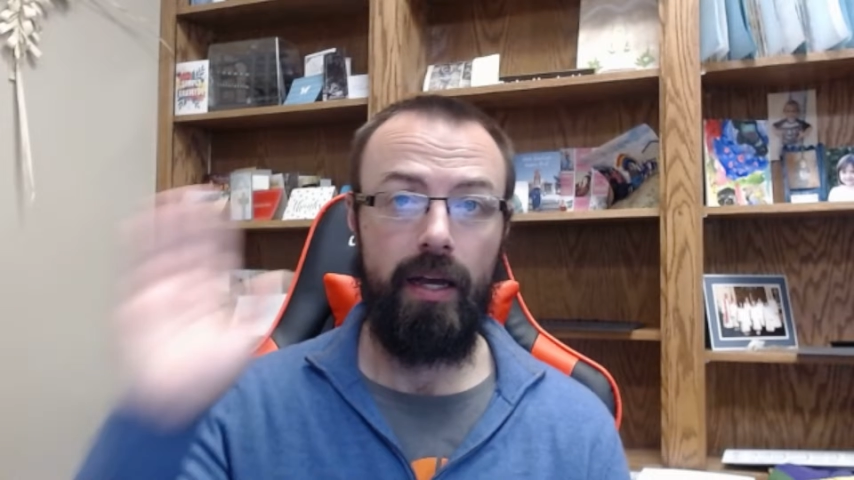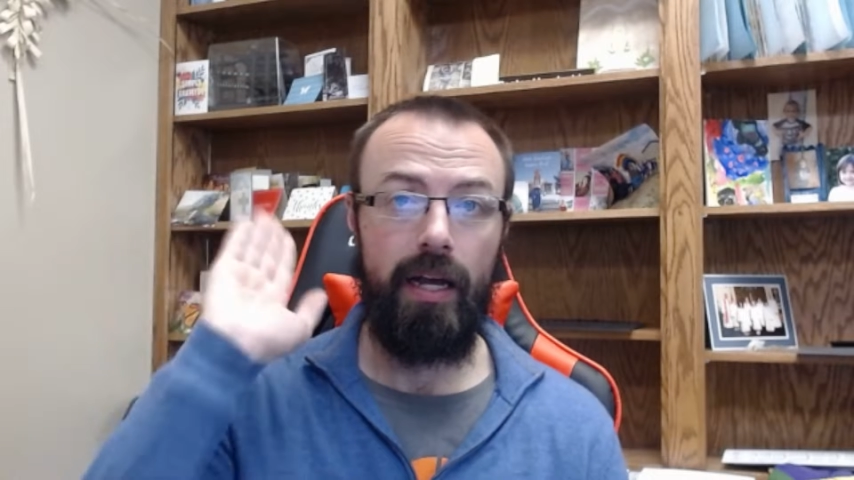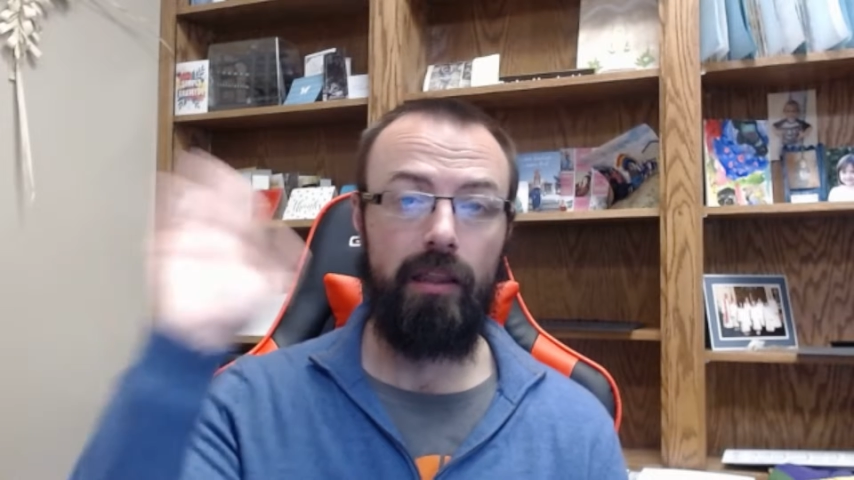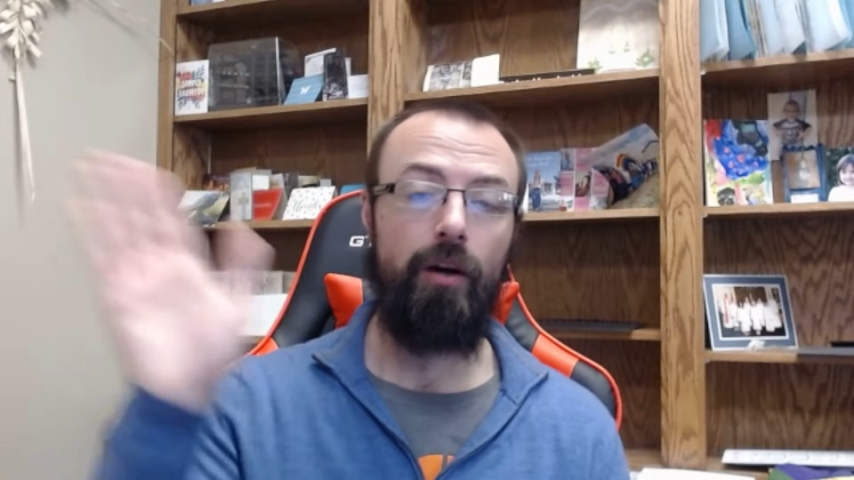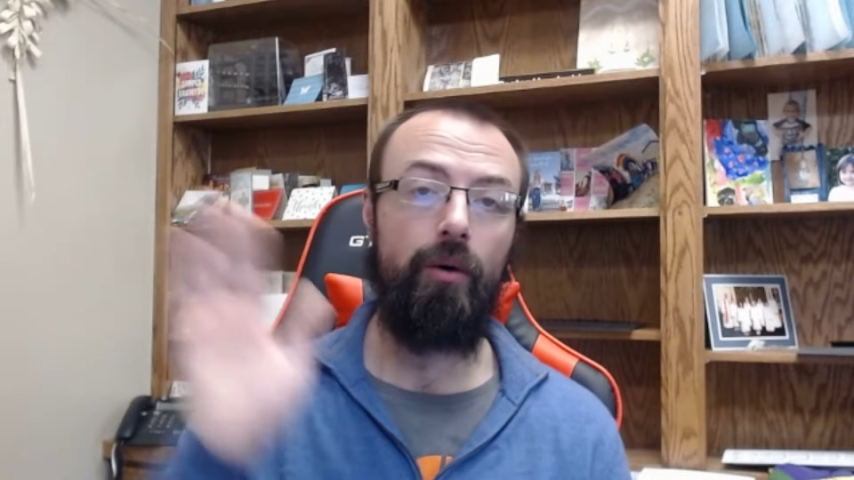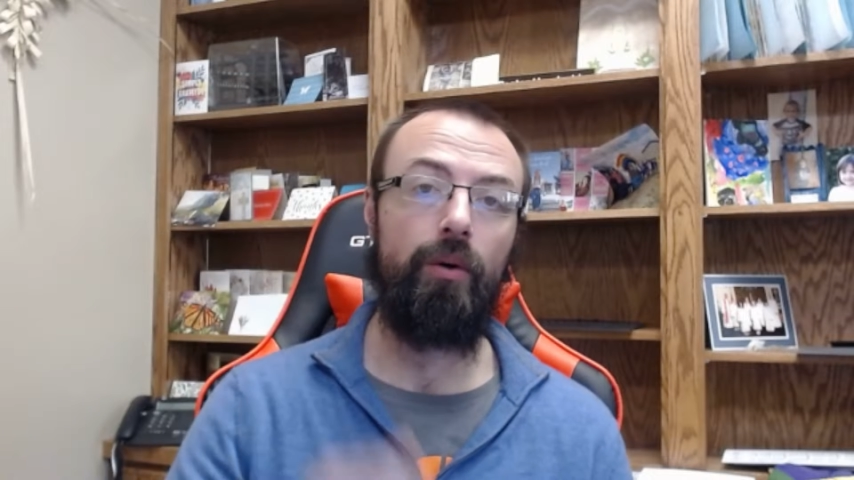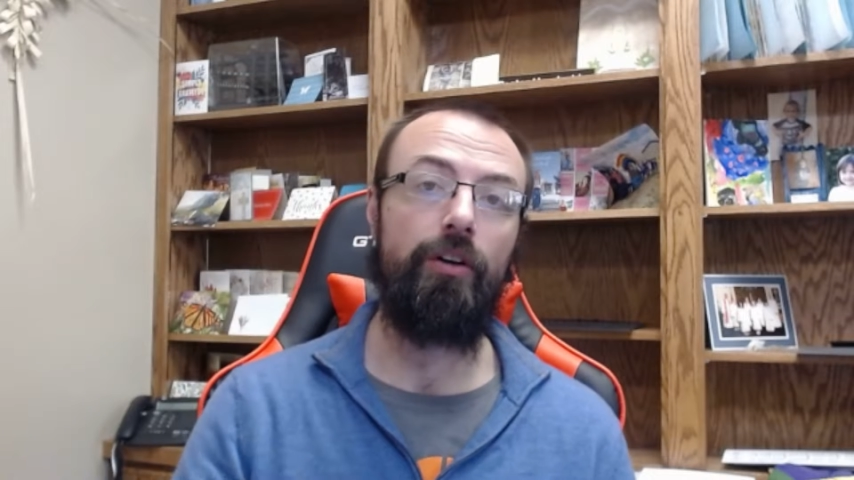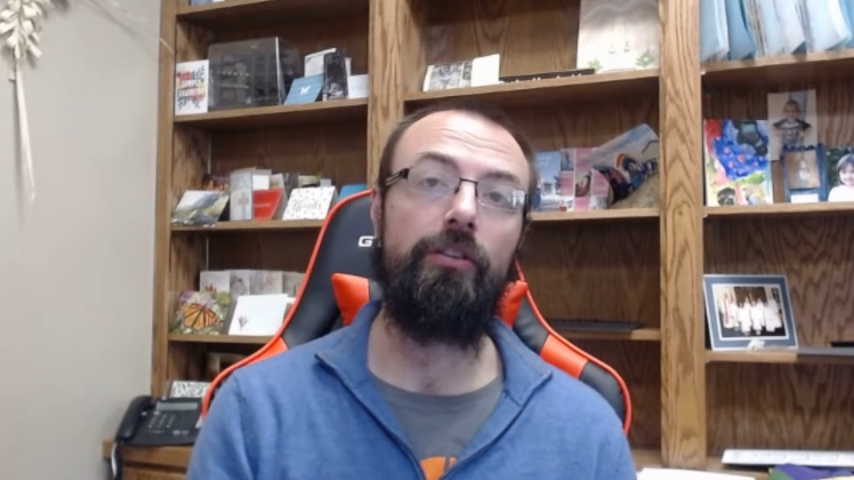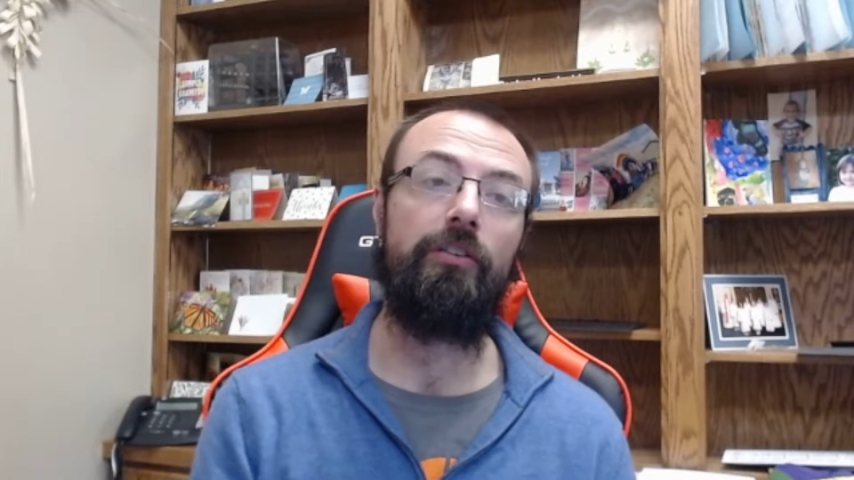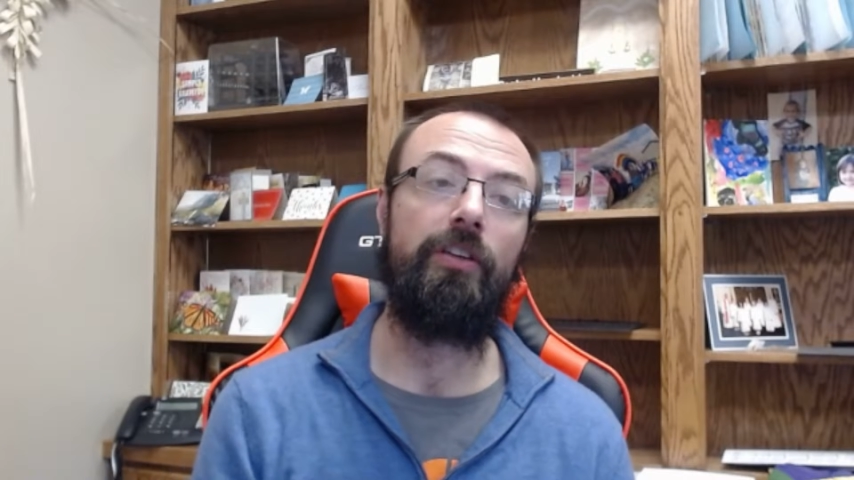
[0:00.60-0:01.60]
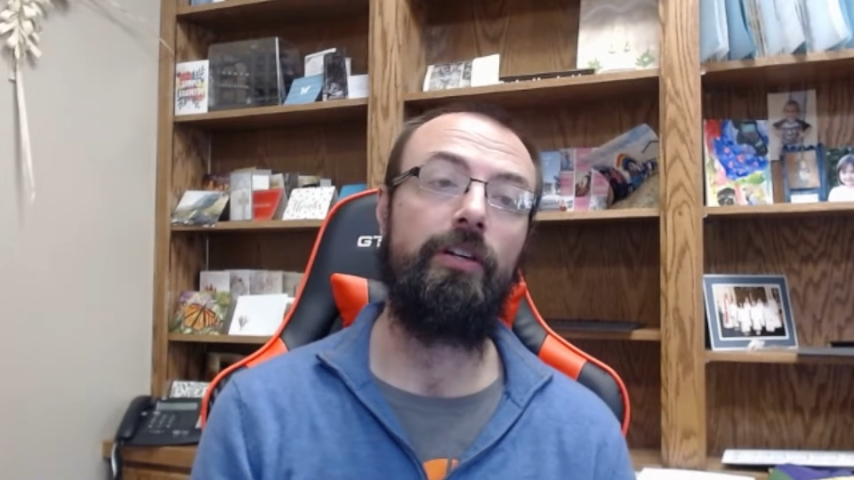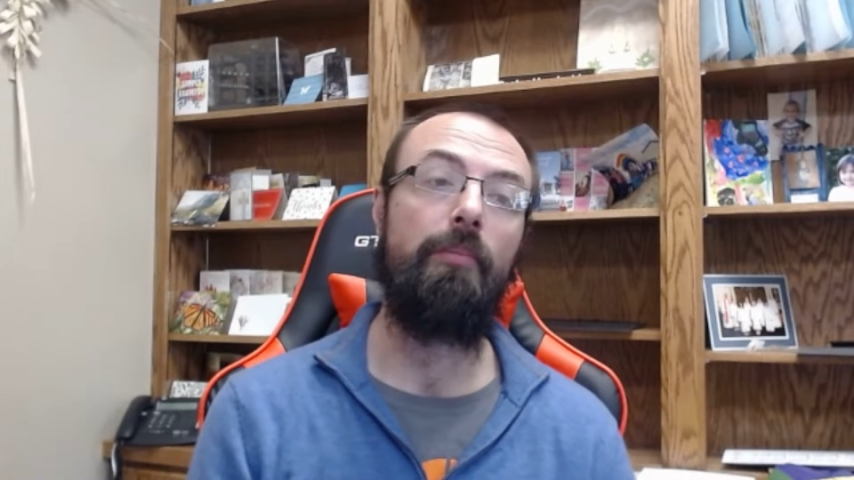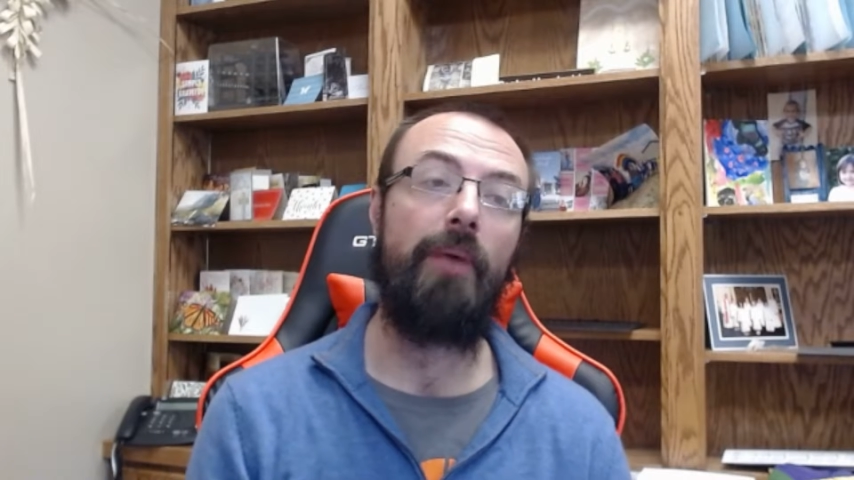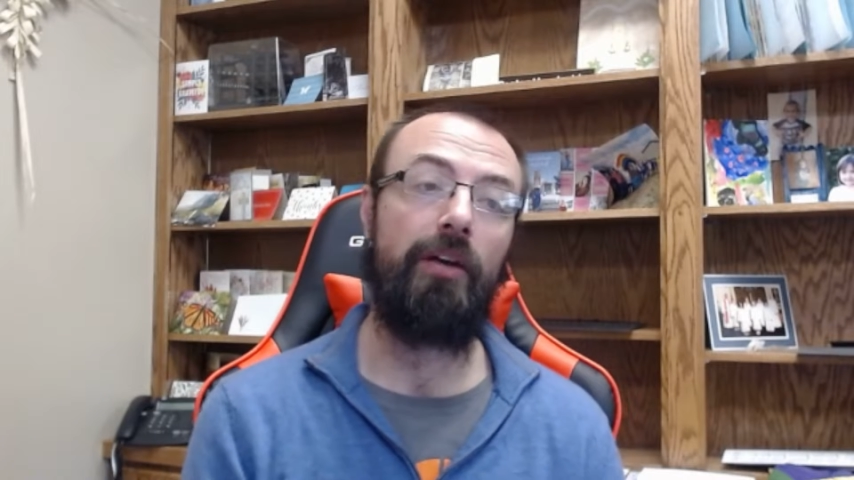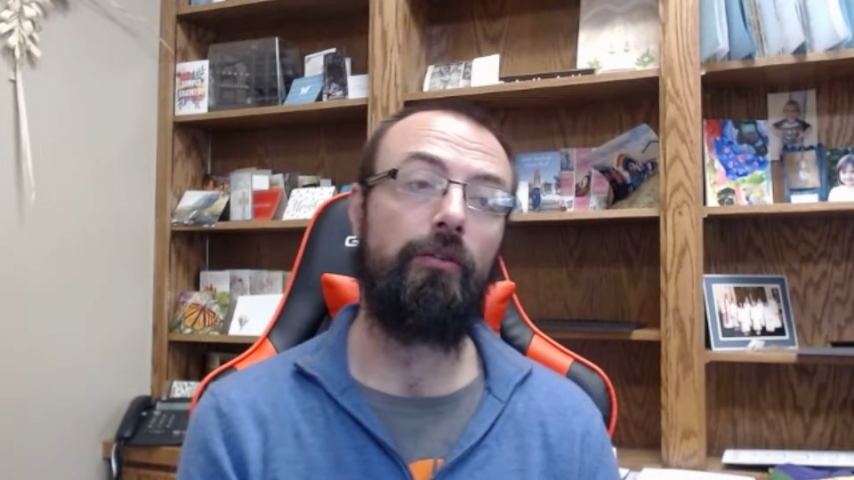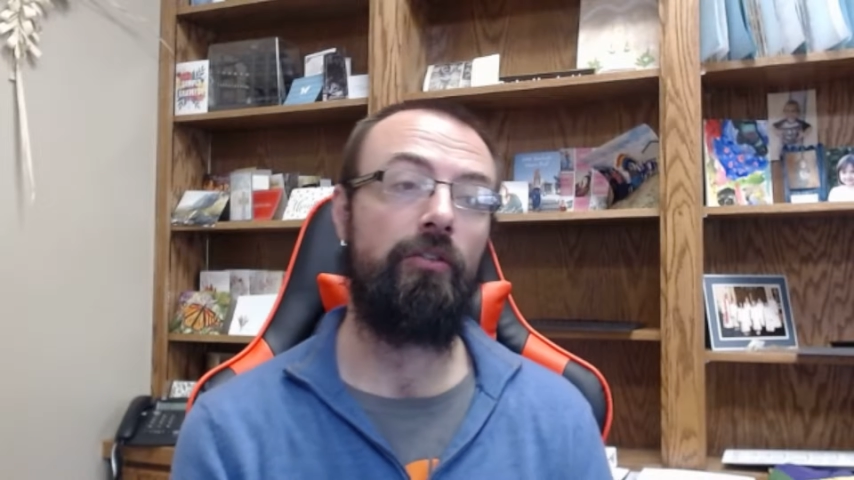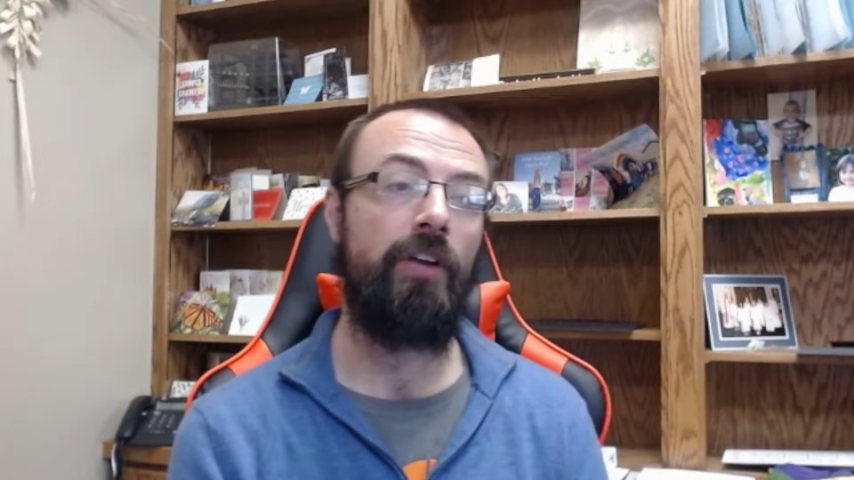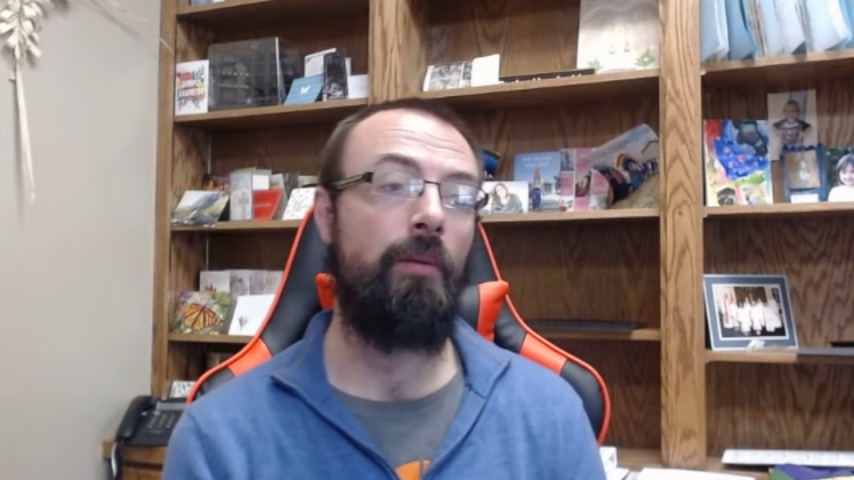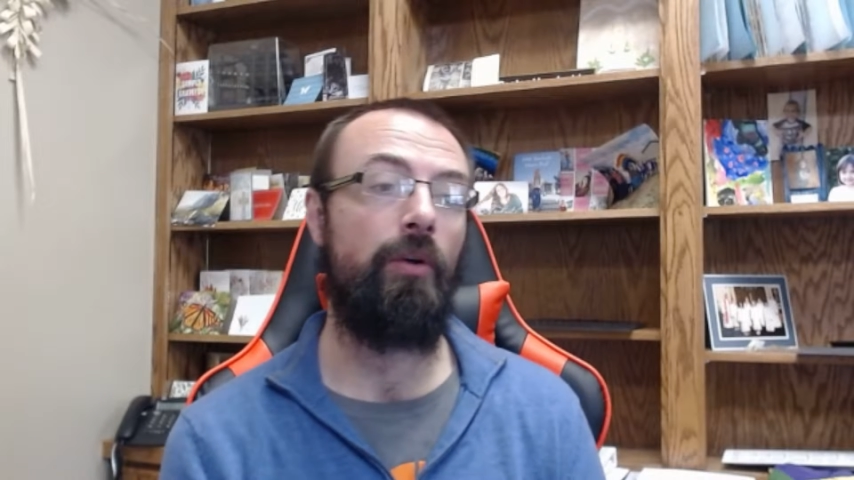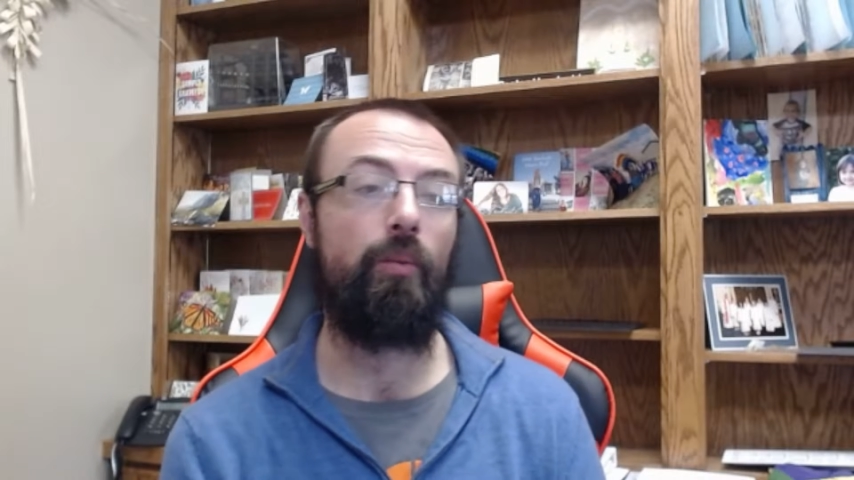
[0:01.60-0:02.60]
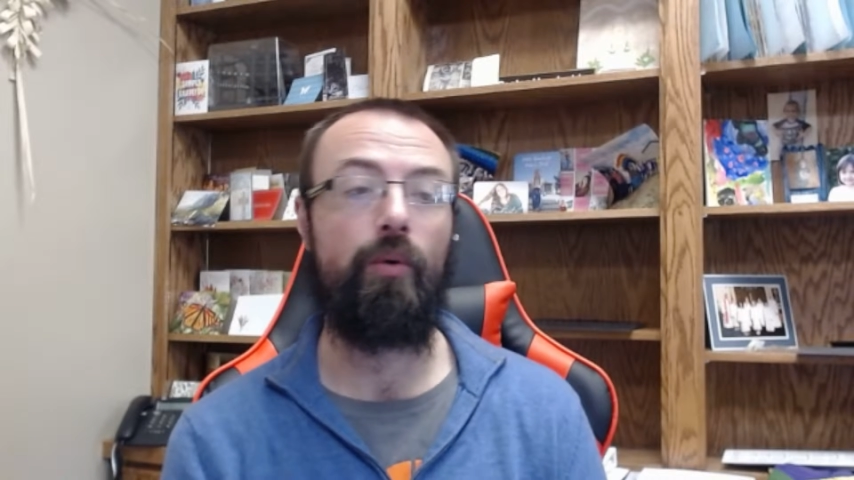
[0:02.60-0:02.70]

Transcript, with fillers: Hello, good to see you. Pastor Sam with a